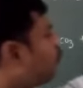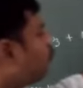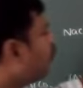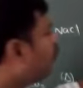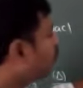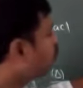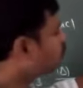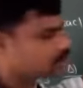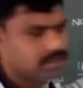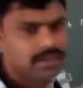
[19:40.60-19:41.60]
to
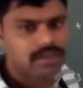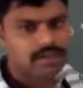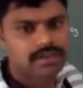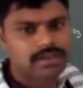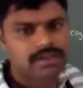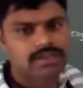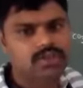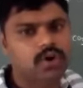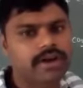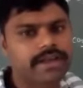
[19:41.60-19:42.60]
form
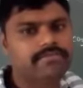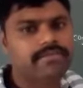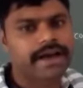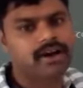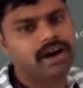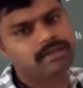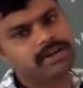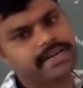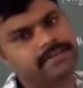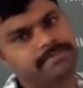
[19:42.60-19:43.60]
sodium
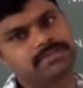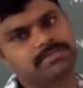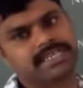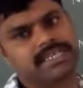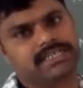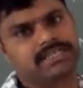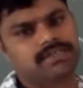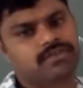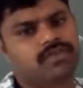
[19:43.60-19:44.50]
bicarbonate precipitate.